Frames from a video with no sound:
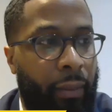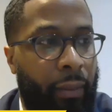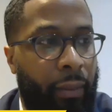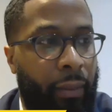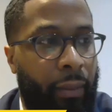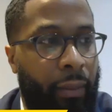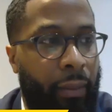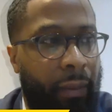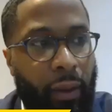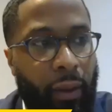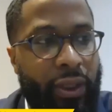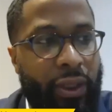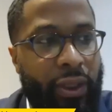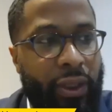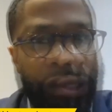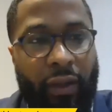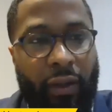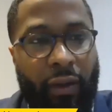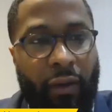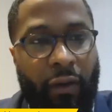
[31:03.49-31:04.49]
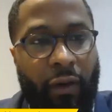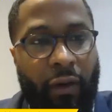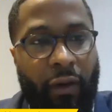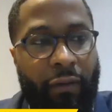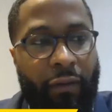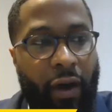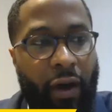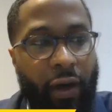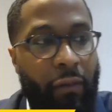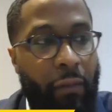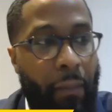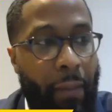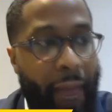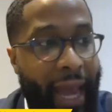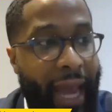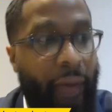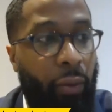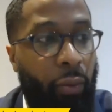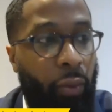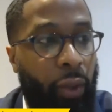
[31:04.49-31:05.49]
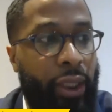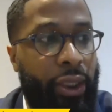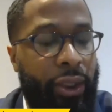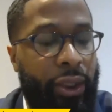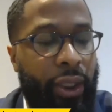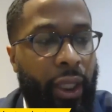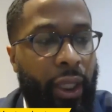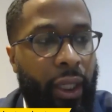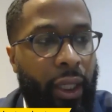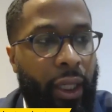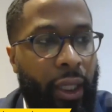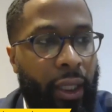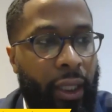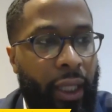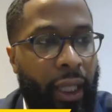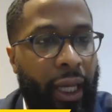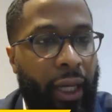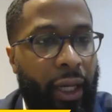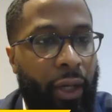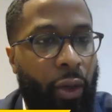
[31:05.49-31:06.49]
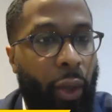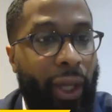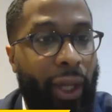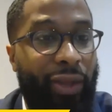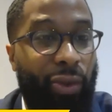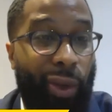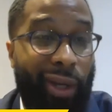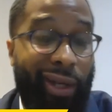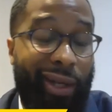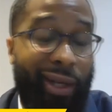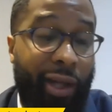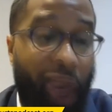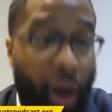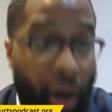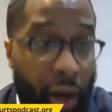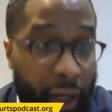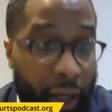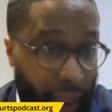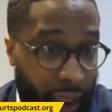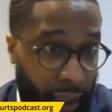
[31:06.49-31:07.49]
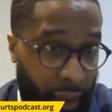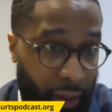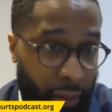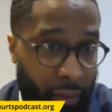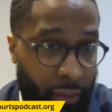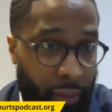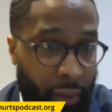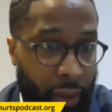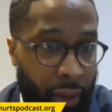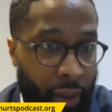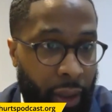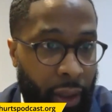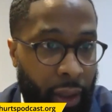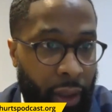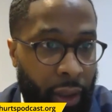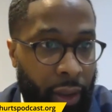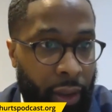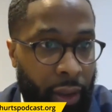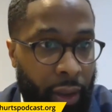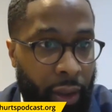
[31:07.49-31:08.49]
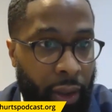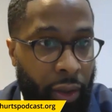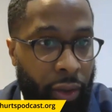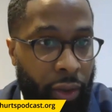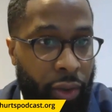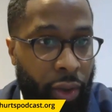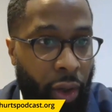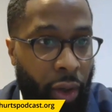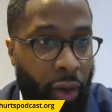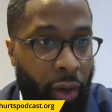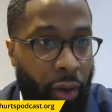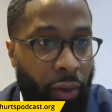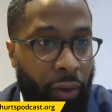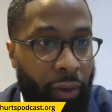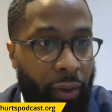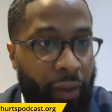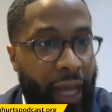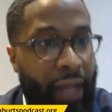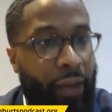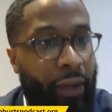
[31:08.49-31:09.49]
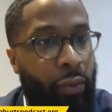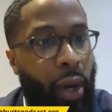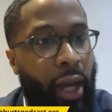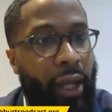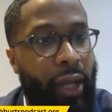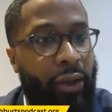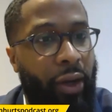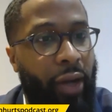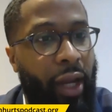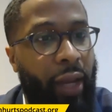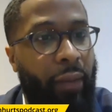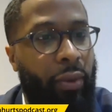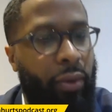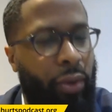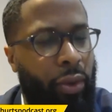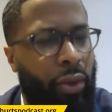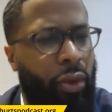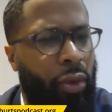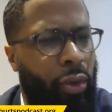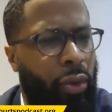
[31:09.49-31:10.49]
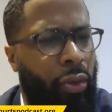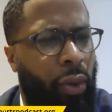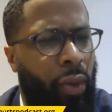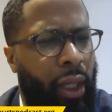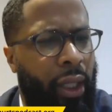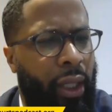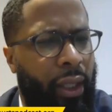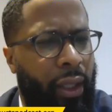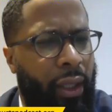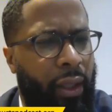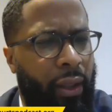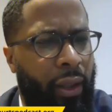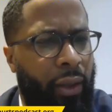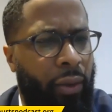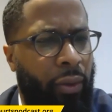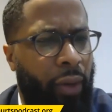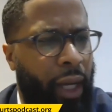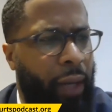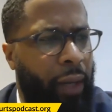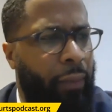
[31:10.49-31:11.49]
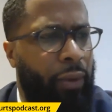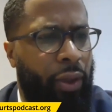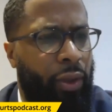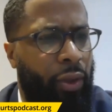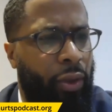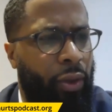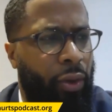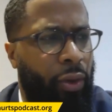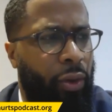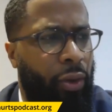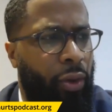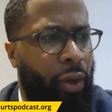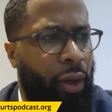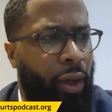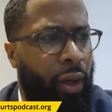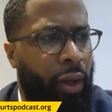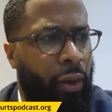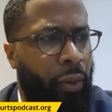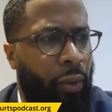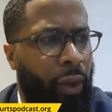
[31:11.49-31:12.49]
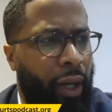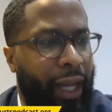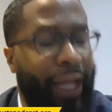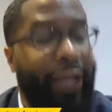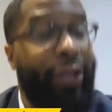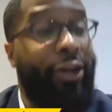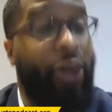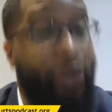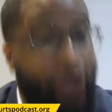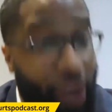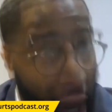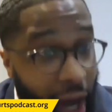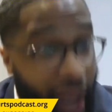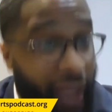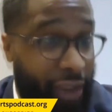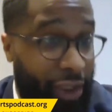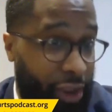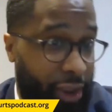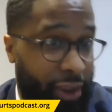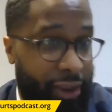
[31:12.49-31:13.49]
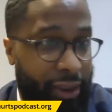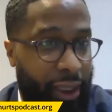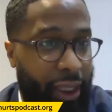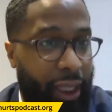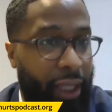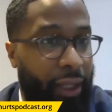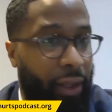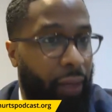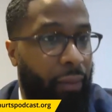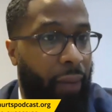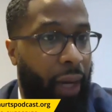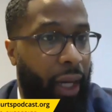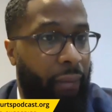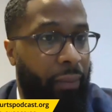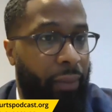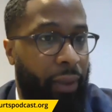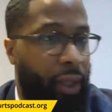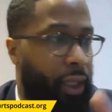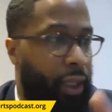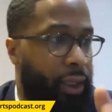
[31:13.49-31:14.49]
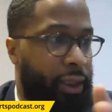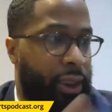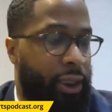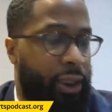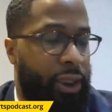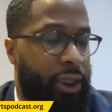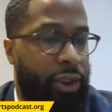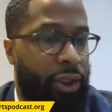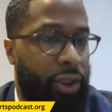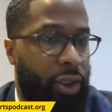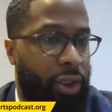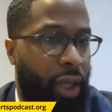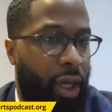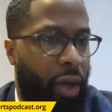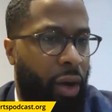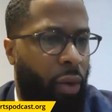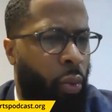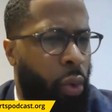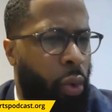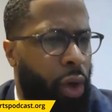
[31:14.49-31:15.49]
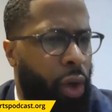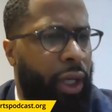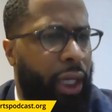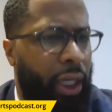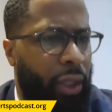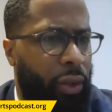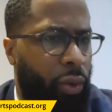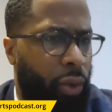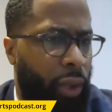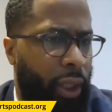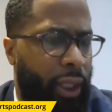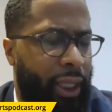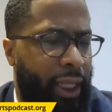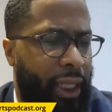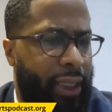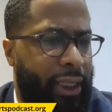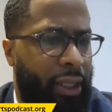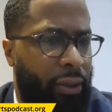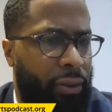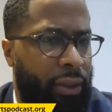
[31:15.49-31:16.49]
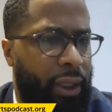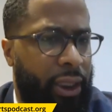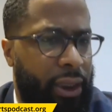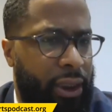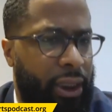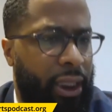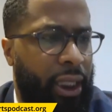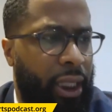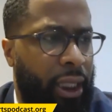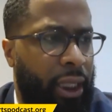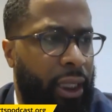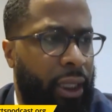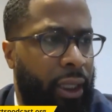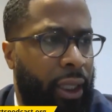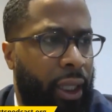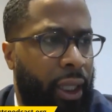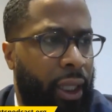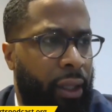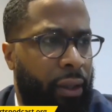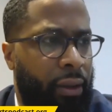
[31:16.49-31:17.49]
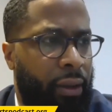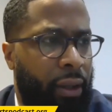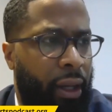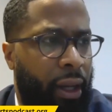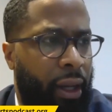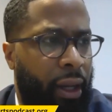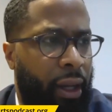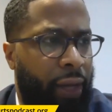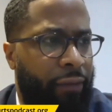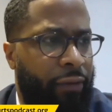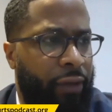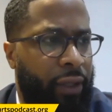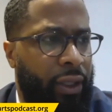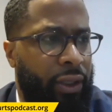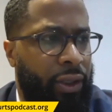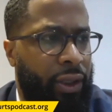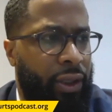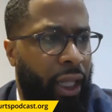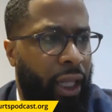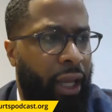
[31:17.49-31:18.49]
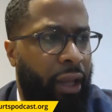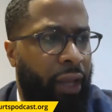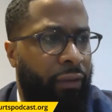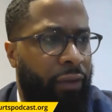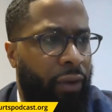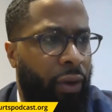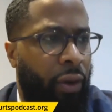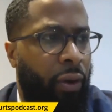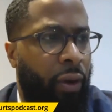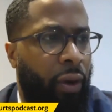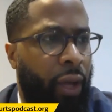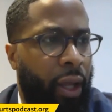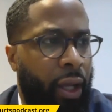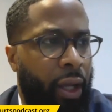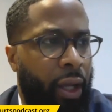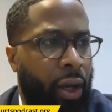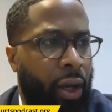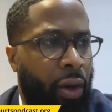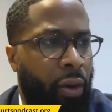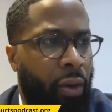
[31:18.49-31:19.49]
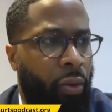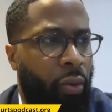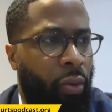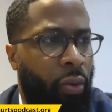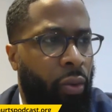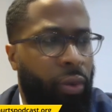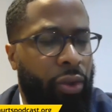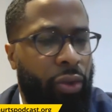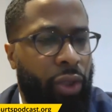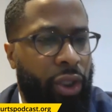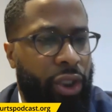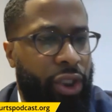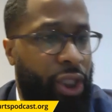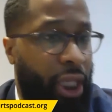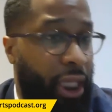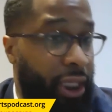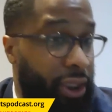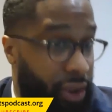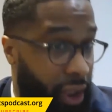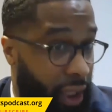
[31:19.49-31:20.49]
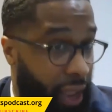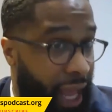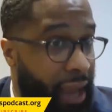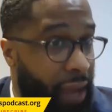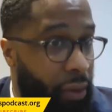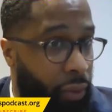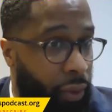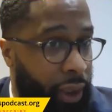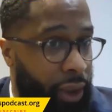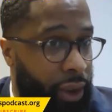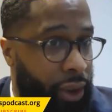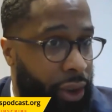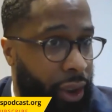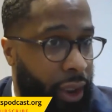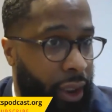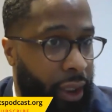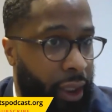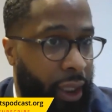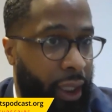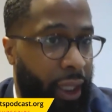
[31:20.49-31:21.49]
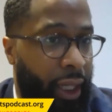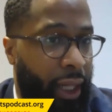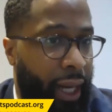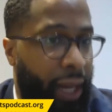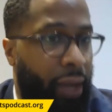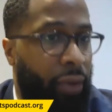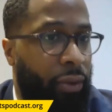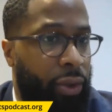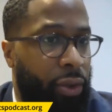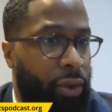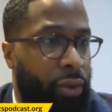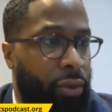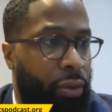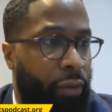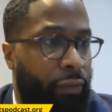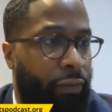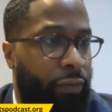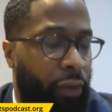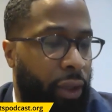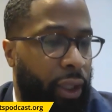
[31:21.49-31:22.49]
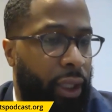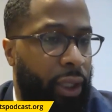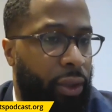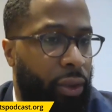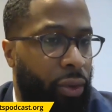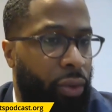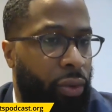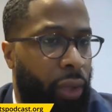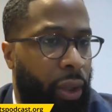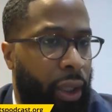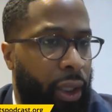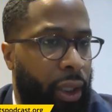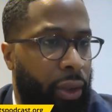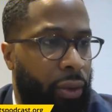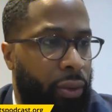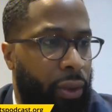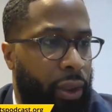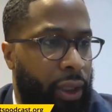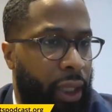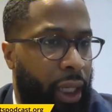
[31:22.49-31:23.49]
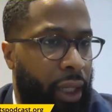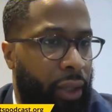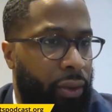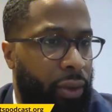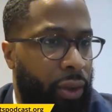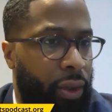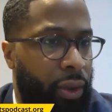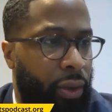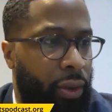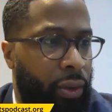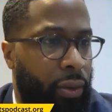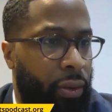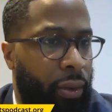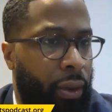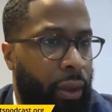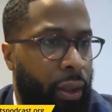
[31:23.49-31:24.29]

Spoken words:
slaves. They perceived them as 3/5 of man, which they equate to a donkey. So that's why they're able to do what they were able to do in good conscience in their mind, because this is just a working tool, and that's how they see the African slave. So once you just change the language, it allows you to freely do what you desire to do.